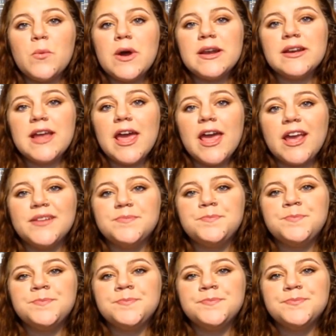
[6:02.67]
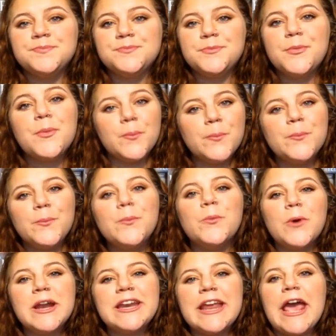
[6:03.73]
one day.
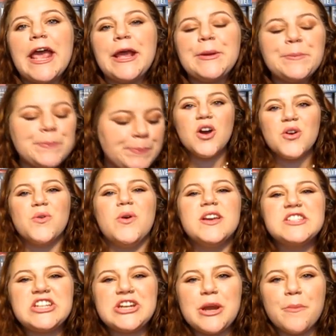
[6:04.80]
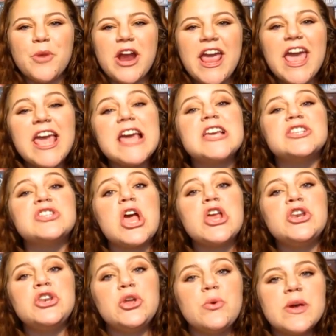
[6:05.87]
One day. Question number eight is
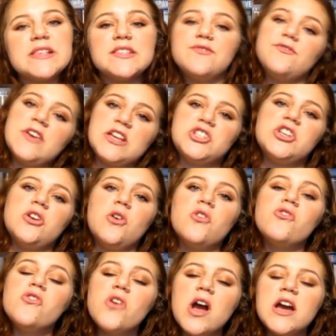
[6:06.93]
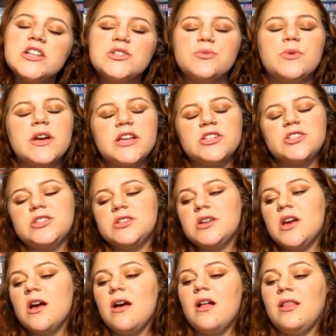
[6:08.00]
newest fictional crush, which
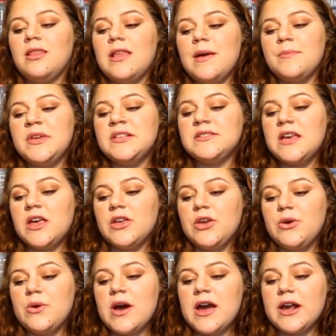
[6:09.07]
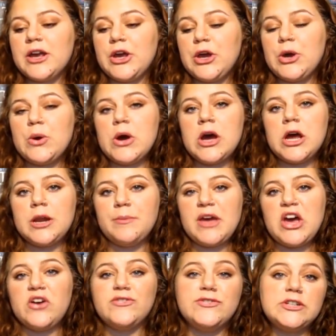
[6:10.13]
let me tell you, I could go on
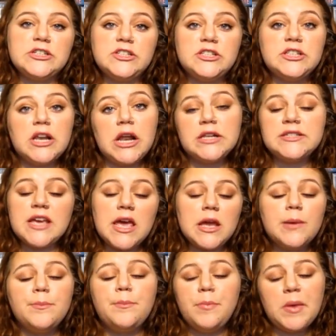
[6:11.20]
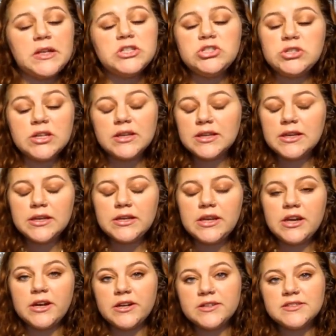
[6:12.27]
about for 10 bajillion
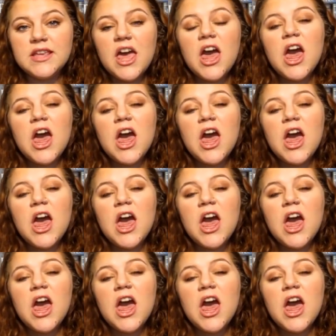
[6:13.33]
years.